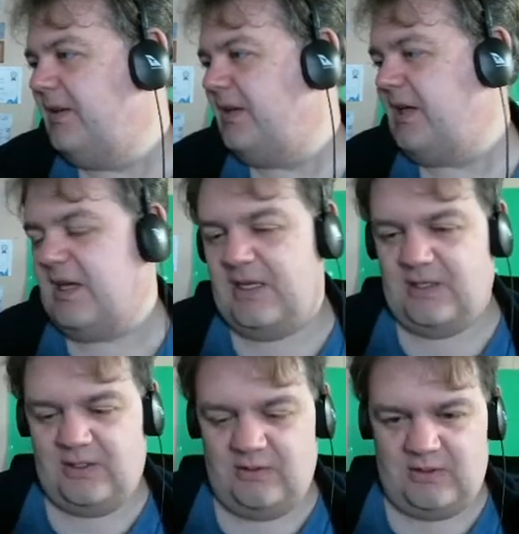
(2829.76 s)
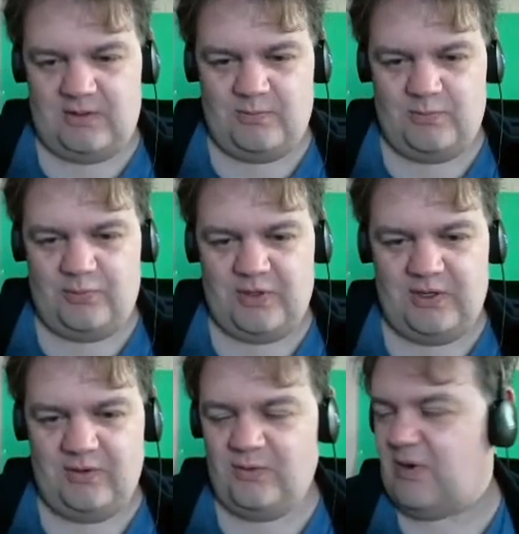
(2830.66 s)
Hey, doing pretty
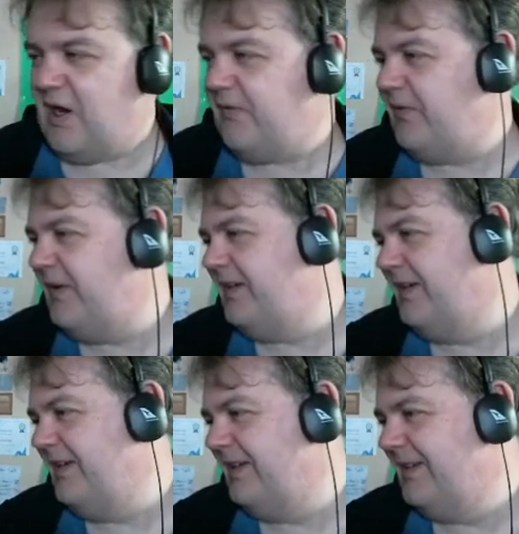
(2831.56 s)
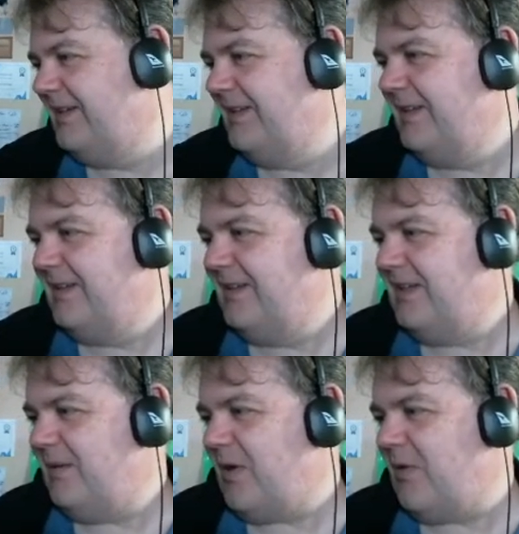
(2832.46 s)
good, wife?
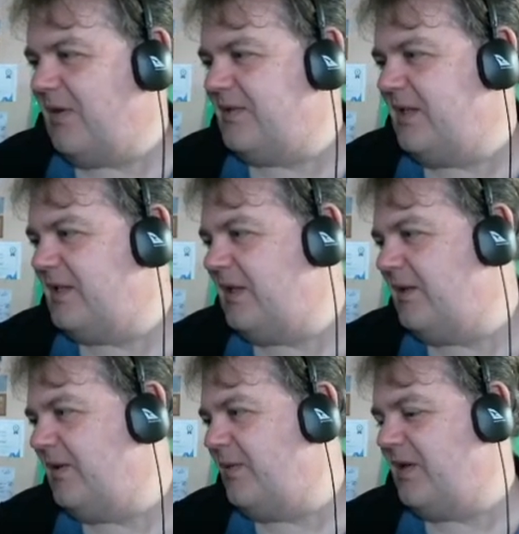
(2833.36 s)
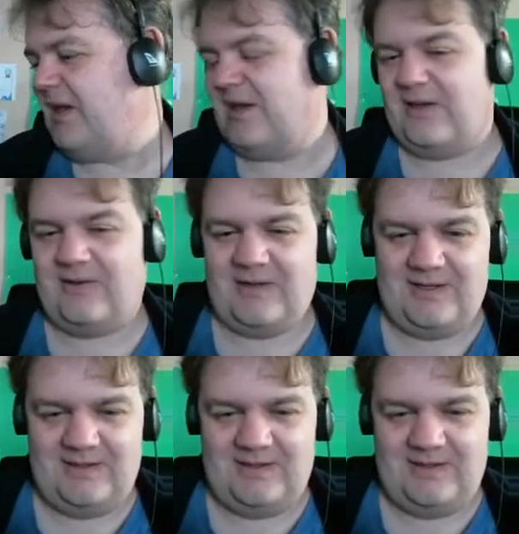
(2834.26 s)
My wife says, hello hubby, how you doing?